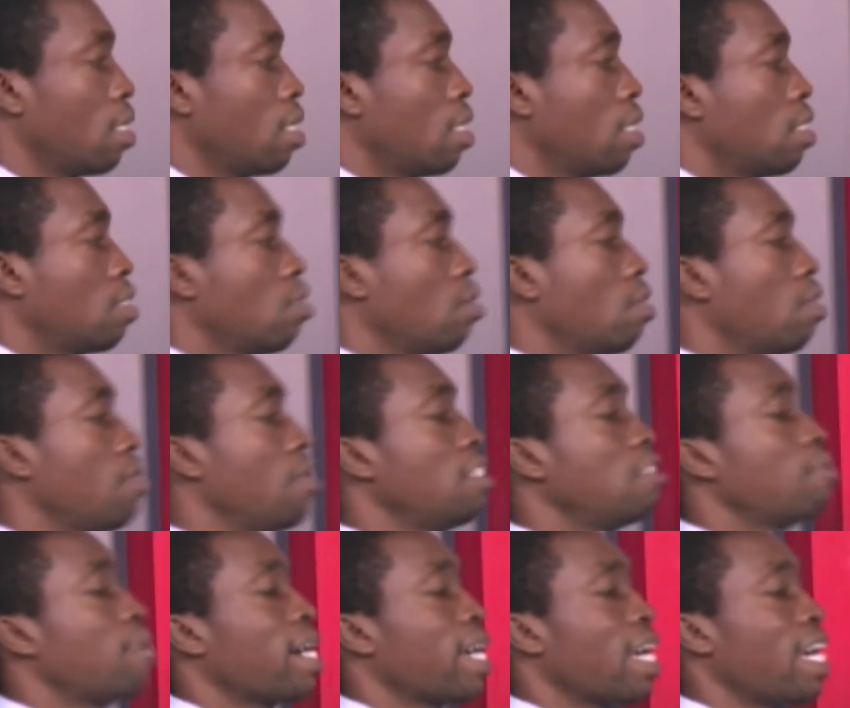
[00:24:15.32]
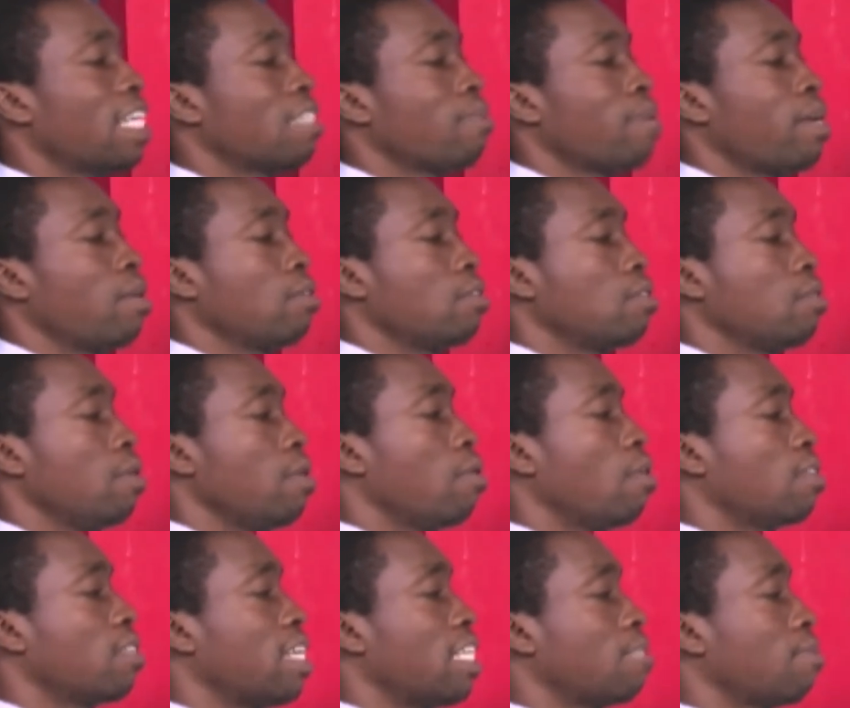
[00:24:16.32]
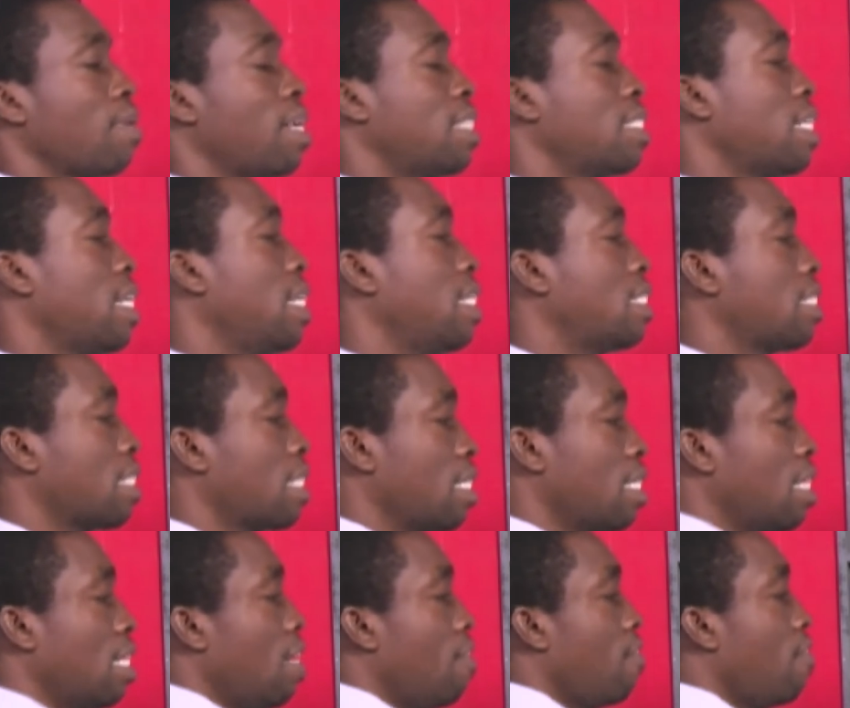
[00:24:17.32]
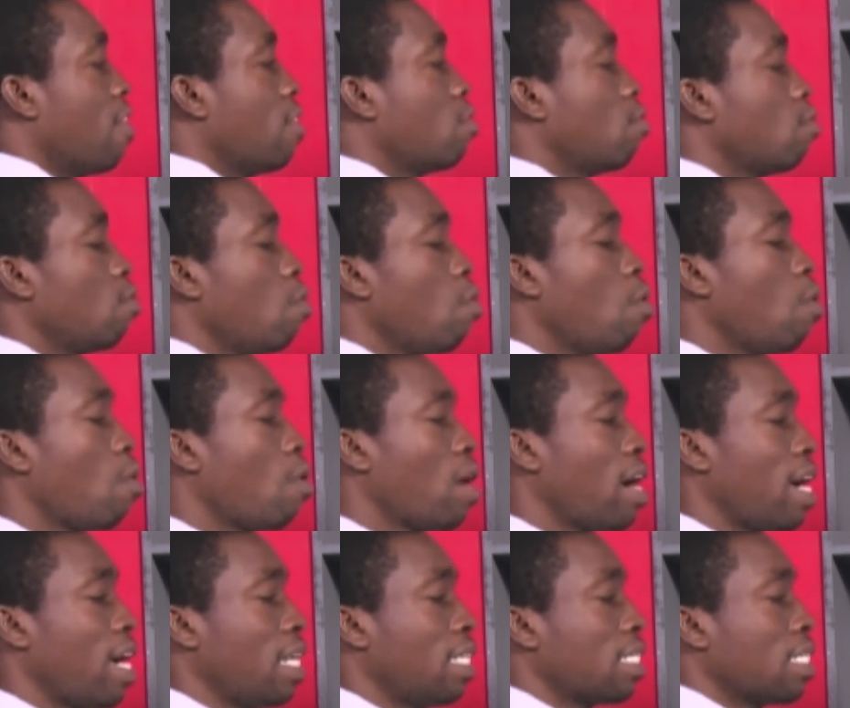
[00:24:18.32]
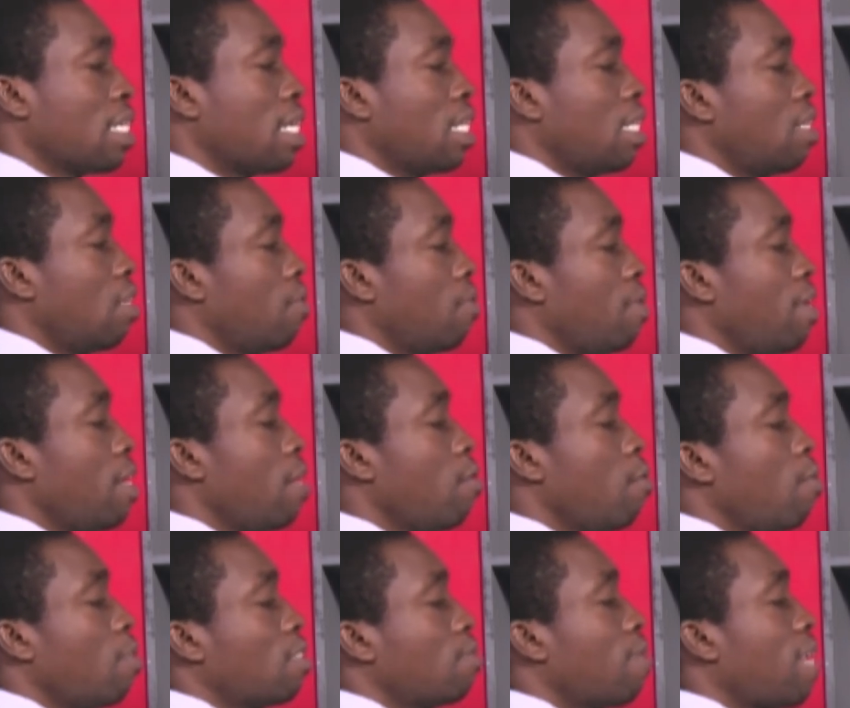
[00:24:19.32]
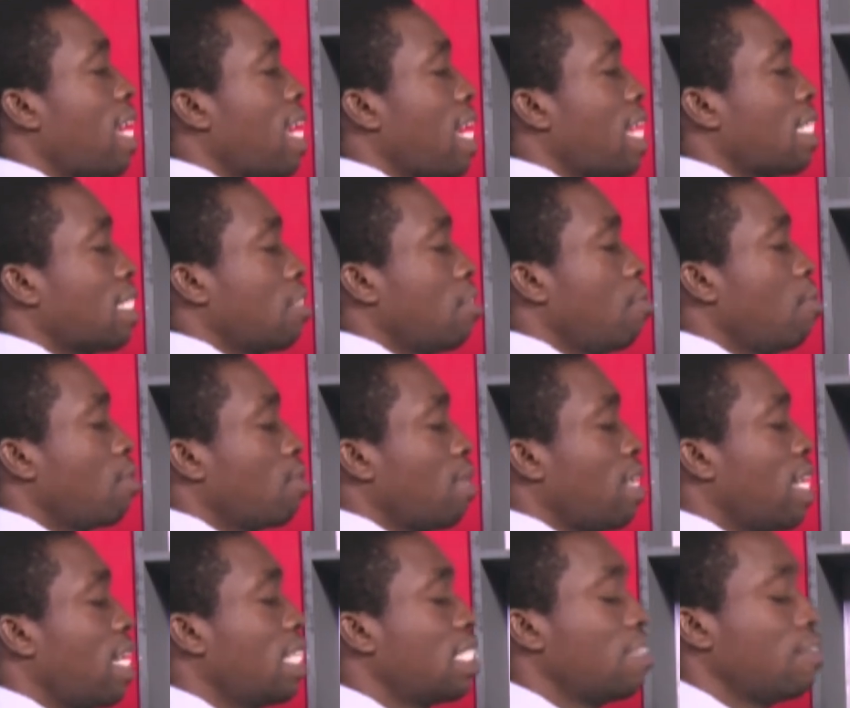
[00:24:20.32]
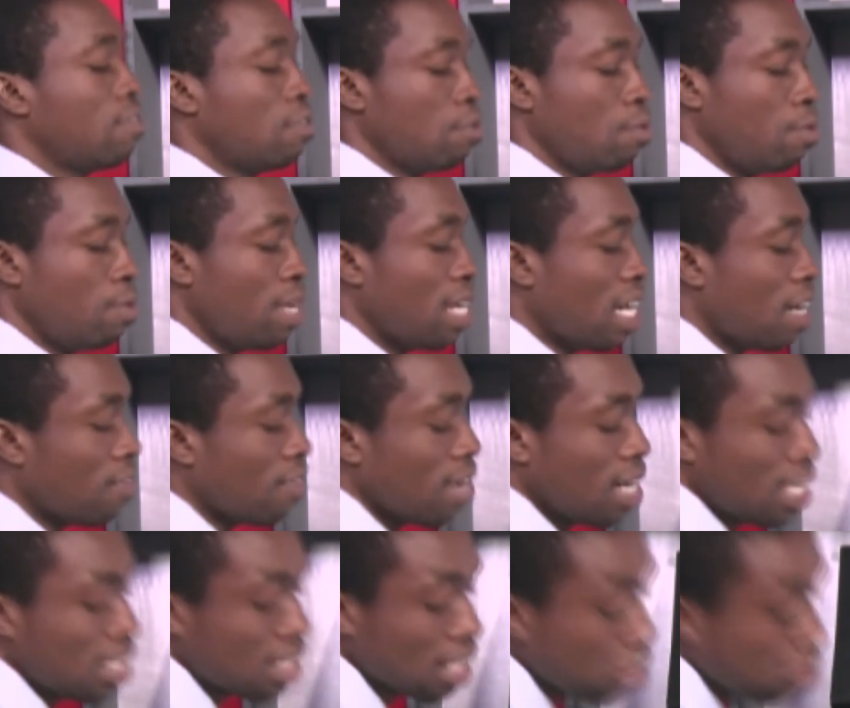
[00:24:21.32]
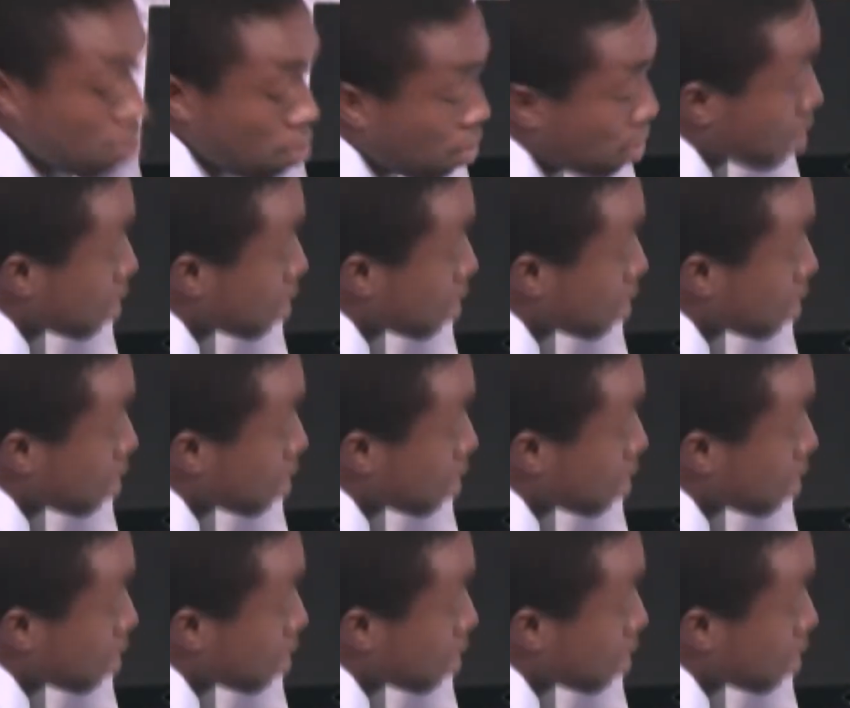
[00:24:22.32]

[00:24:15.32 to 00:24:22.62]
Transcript: So 3 into bracket x minus 2 equals x plus 8. If you have to go ahead, 3 will multiply x, 3 multiply negative 2. We have our answer to what?